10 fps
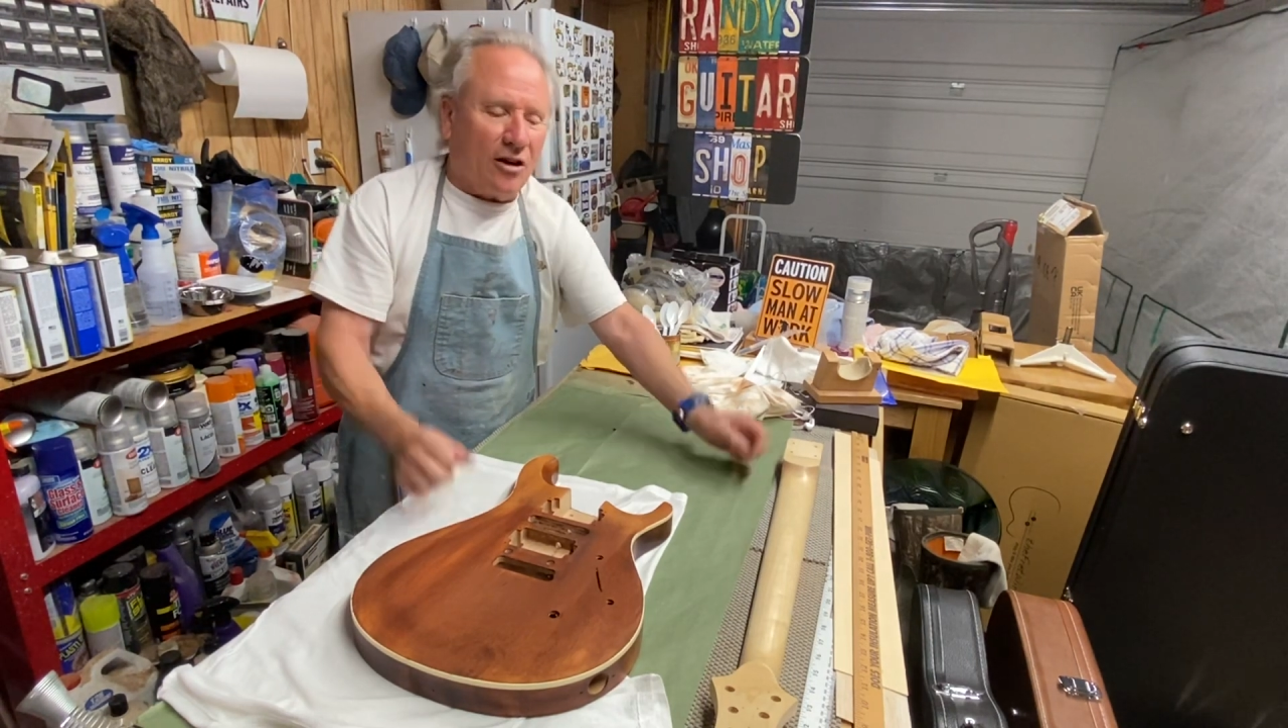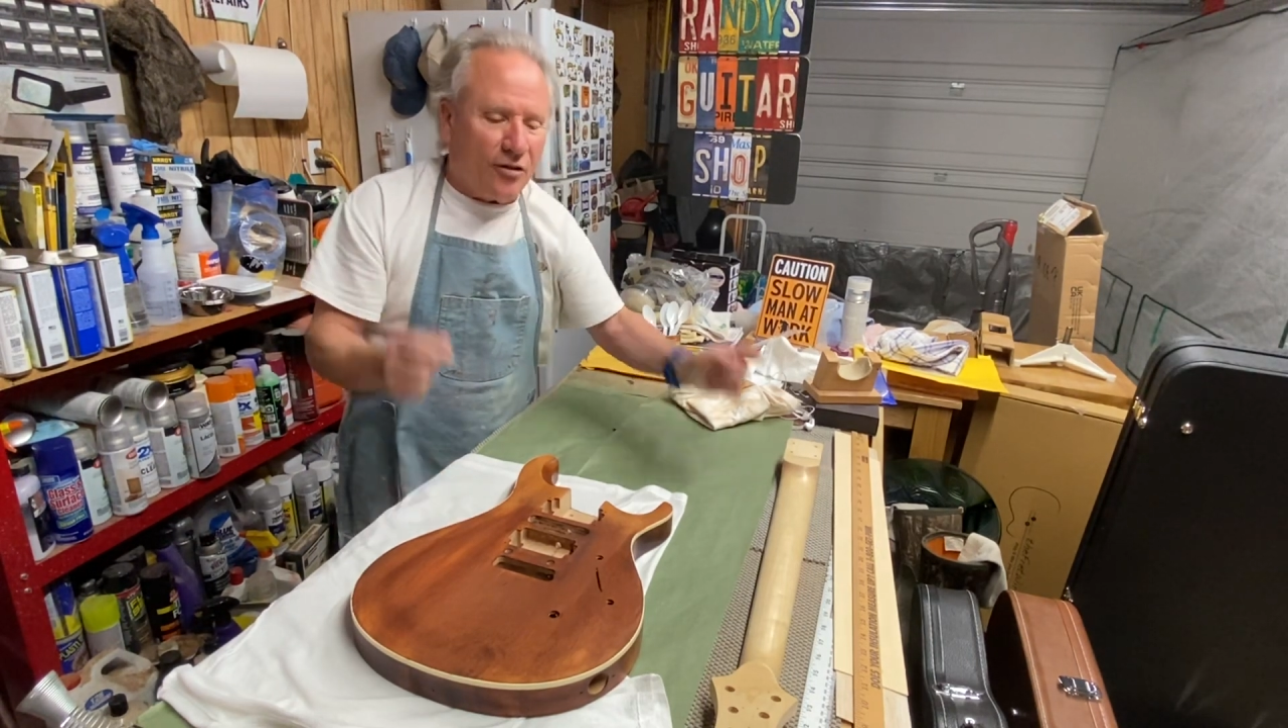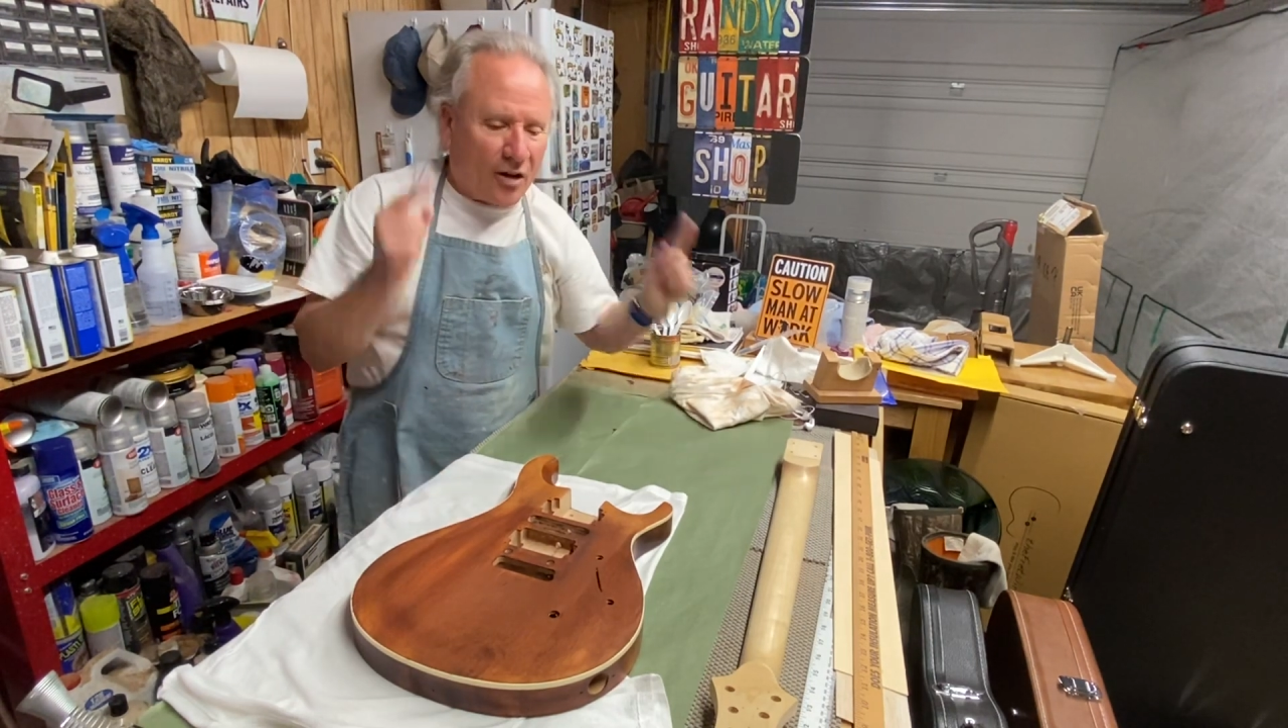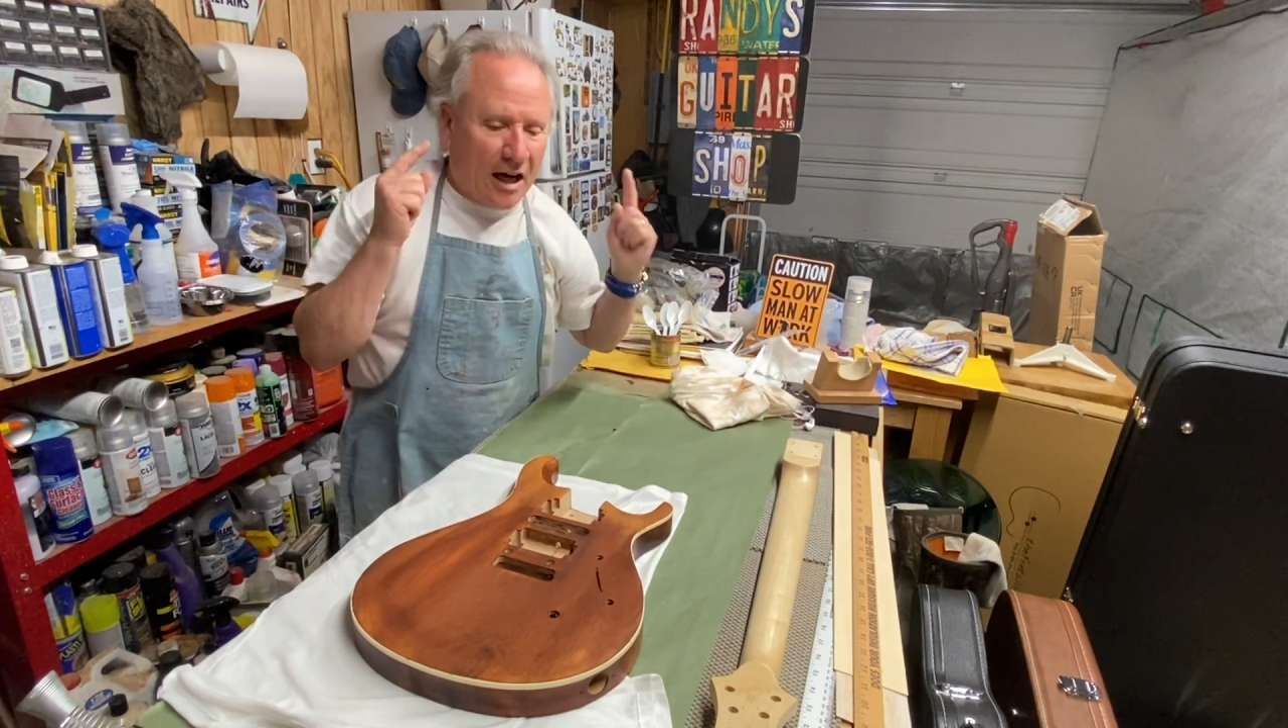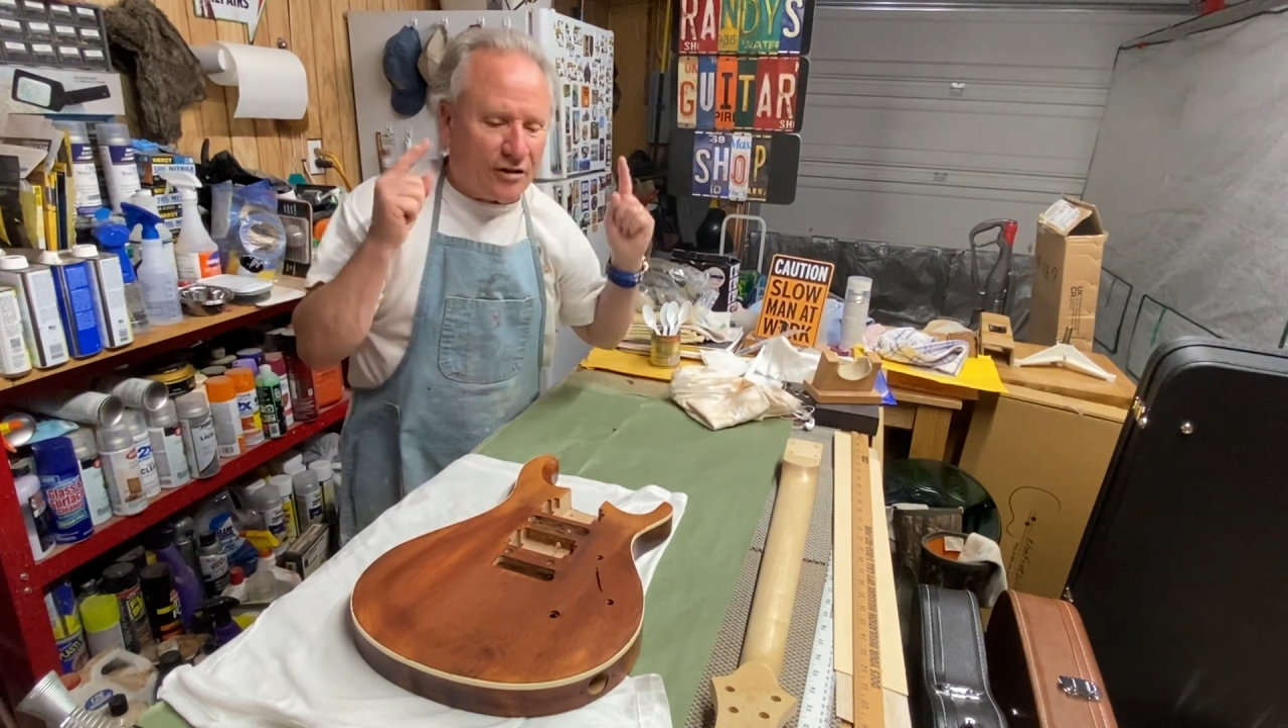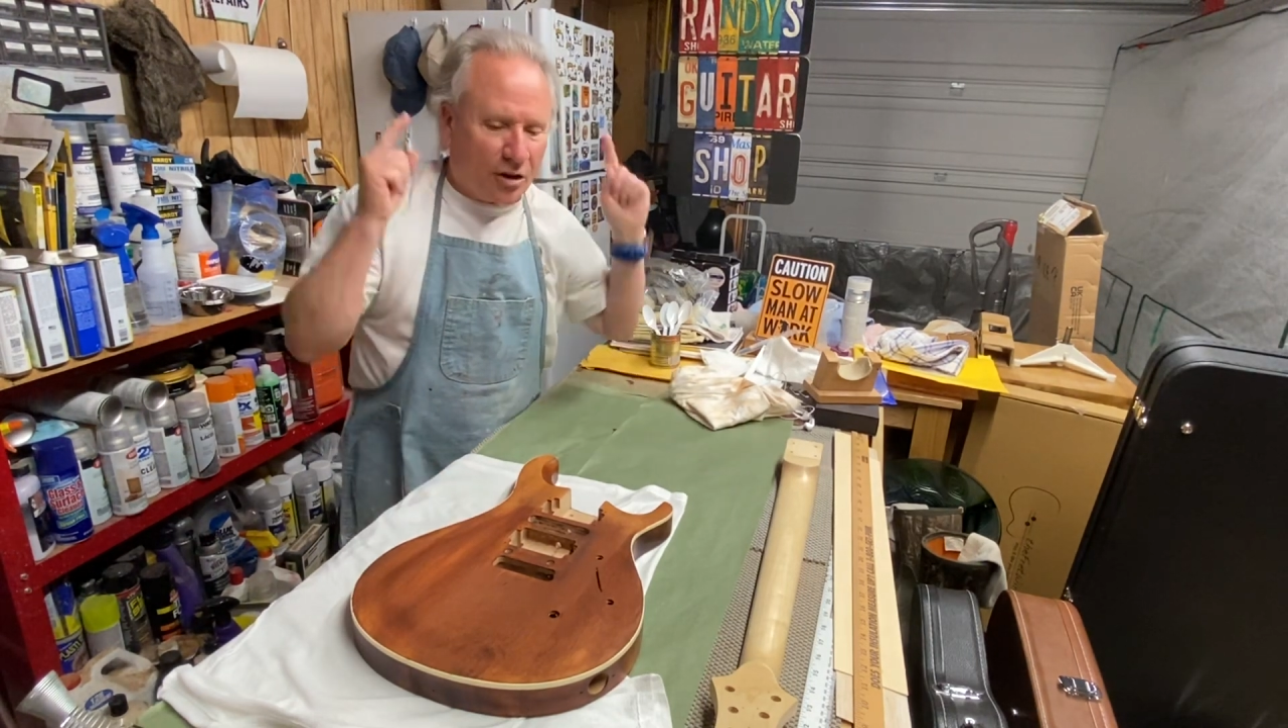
Our thoughts,